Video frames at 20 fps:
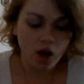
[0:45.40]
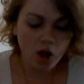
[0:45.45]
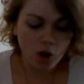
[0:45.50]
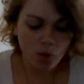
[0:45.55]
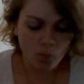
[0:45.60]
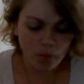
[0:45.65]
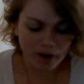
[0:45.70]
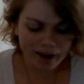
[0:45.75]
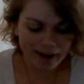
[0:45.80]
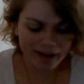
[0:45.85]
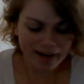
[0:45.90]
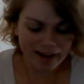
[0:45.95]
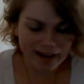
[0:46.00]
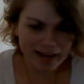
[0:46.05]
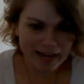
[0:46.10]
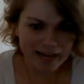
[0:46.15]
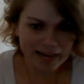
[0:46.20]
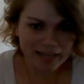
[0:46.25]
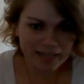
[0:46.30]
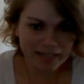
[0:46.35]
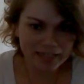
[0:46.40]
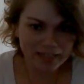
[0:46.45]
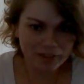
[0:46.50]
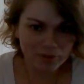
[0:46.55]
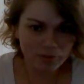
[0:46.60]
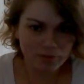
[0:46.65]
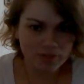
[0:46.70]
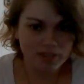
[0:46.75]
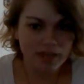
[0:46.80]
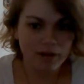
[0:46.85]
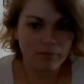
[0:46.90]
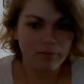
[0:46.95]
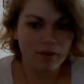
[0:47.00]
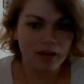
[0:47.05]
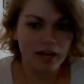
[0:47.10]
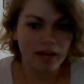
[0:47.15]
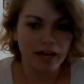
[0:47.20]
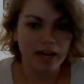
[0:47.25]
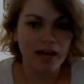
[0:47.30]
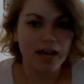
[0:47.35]
When I was at
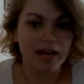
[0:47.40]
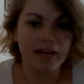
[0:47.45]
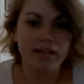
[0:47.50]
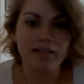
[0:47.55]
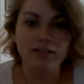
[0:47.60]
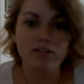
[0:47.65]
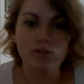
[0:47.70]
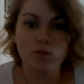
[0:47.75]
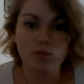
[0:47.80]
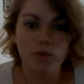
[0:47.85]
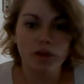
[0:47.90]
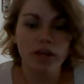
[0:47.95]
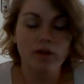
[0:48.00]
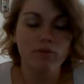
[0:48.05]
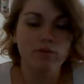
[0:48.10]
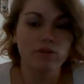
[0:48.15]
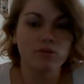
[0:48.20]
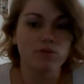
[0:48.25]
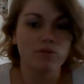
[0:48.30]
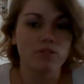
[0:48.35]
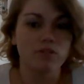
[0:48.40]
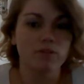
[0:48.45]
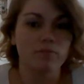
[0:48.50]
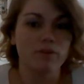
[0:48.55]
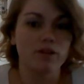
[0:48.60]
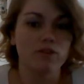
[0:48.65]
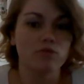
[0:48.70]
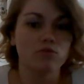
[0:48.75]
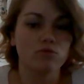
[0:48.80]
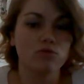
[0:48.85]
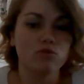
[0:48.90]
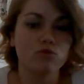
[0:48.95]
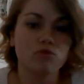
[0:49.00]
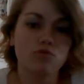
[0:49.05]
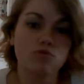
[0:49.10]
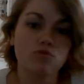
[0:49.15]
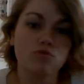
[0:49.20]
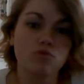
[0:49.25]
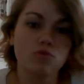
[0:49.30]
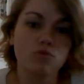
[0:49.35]
my highest weight, which was about
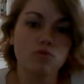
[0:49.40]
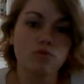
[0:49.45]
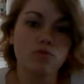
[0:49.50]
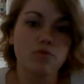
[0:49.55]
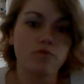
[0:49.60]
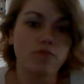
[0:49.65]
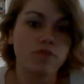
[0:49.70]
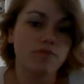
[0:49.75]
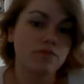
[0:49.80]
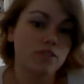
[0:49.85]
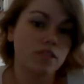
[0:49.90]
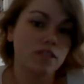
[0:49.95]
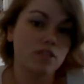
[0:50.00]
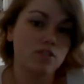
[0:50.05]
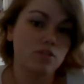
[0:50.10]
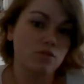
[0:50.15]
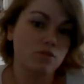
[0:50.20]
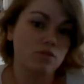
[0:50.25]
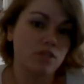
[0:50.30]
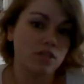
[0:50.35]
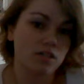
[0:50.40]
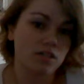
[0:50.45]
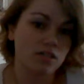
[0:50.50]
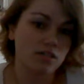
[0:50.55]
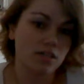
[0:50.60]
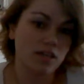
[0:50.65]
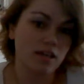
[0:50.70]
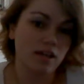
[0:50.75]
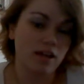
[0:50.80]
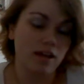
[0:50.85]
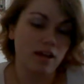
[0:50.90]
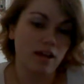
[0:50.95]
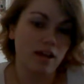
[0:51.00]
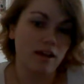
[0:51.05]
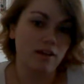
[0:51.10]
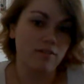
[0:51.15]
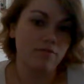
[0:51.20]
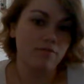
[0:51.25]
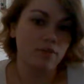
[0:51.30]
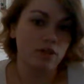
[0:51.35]
250 to 260,
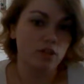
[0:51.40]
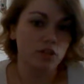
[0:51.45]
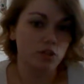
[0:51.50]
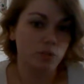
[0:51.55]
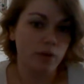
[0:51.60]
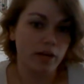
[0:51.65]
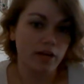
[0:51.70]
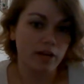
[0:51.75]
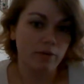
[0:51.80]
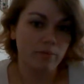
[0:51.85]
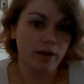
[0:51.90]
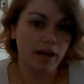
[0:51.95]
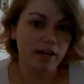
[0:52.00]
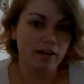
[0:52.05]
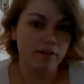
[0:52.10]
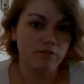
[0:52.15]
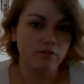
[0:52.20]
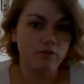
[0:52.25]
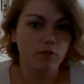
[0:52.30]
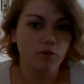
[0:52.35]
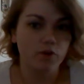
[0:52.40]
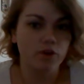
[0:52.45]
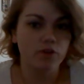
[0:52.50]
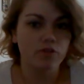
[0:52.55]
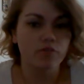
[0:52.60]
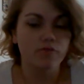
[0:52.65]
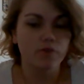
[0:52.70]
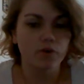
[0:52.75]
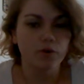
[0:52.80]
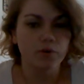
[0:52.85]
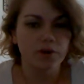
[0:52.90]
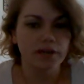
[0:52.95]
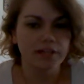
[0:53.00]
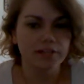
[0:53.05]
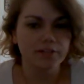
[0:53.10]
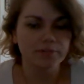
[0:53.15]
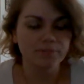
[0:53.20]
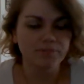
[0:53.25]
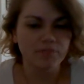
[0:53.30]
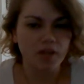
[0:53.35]
it fluctuated back and forth for a
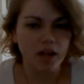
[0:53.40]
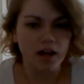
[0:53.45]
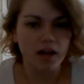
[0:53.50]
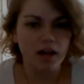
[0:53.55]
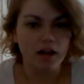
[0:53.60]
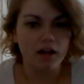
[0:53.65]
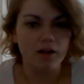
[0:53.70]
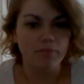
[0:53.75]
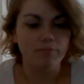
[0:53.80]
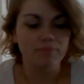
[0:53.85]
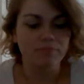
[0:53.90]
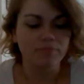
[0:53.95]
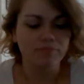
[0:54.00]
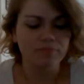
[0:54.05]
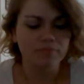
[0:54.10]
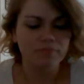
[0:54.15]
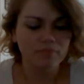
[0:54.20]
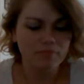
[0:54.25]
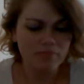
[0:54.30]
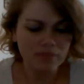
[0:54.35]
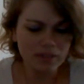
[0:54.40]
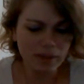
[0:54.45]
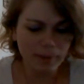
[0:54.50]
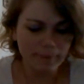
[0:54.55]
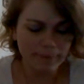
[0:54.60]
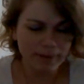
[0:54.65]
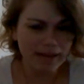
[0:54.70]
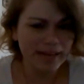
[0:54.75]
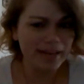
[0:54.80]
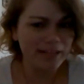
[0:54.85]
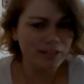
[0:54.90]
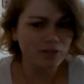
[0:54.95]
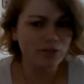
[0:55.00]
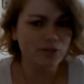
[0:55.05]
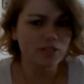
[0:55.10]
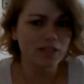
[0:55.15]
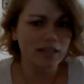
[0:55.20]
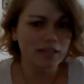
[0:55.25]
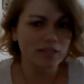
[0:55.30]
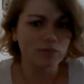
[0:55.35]
while. My
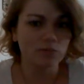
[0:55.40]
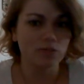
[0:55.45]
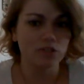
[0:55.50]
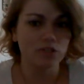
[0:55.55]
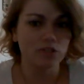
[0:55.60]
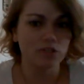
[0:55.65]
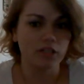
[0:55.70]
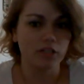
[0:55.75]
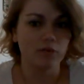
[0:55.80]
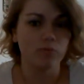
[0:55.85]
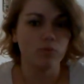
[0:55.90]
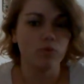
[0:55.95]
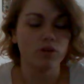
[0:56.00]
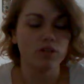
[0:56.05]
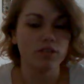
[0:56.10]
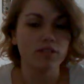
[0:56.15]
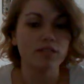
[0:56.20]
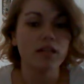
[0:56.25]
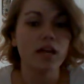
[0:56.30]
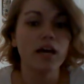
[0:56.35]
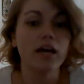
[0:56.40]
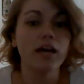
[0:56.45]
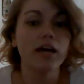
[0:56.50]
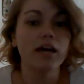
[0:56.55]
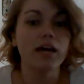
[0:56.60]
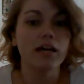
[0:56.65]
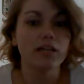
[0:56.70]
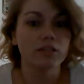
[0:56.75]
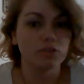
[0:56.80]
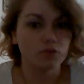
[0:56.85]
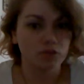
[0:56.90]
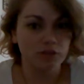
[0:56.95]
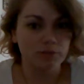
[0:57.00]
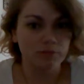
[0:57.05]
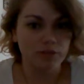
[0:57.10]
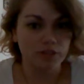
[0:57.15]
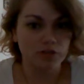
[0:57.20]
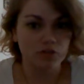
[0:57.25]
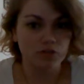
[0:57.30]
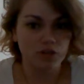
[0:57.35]
exercise regime was
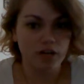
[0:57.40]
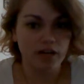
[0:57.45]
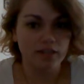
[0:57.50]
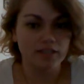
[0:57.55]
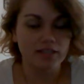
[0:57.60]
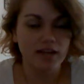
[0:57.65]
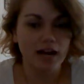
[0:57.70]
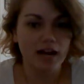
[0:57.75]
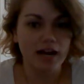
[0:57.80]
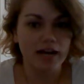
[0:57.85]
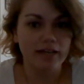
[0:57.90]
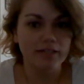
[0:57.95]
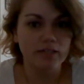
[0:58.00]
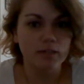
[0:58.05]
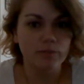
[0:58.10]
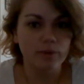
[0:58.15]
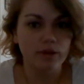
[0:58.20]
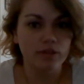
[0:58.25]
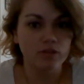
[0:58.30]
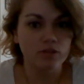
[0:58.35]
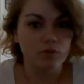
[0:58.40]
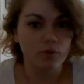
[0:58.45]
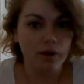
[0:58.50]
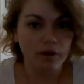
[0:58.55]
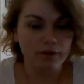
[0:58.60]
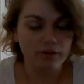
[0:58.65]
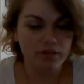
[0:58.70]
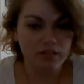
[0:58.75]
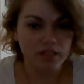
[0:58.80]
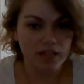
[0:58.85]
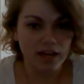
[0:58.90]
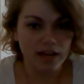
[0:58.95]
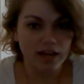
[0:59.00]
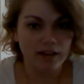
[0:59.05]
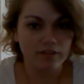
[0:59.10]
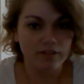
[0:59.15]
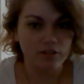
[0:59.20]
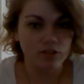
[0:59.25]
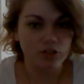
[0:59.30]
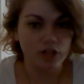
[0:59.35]
extremely strict. I spent 2 hours a day
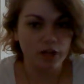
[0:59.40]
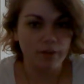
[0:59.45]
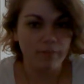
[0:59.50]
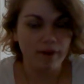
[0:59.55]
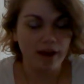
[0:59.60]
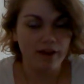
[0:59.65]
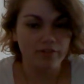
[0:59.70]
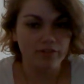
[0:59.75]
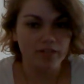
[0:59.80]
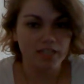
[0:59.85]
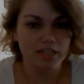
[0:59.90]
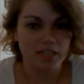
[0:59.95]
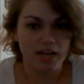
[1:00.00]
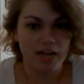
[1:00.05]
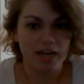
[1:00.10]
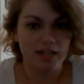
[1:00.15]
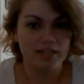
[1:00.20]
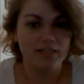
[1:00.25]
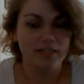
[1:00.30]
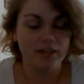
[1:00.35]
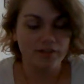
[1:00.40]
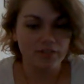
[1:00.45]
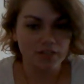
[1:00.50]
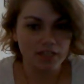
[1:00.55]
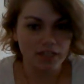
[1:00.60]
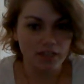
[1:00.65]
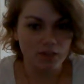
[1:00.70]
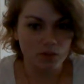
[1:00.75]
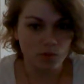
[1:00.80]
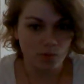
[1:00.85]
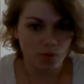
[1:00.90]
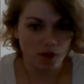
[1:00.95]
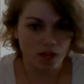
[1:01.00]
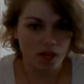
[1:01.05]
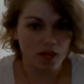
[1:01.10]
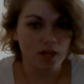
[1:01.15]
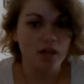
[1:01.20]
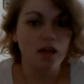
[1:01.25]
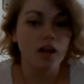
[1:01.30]
in the gym every day, 7 days a week.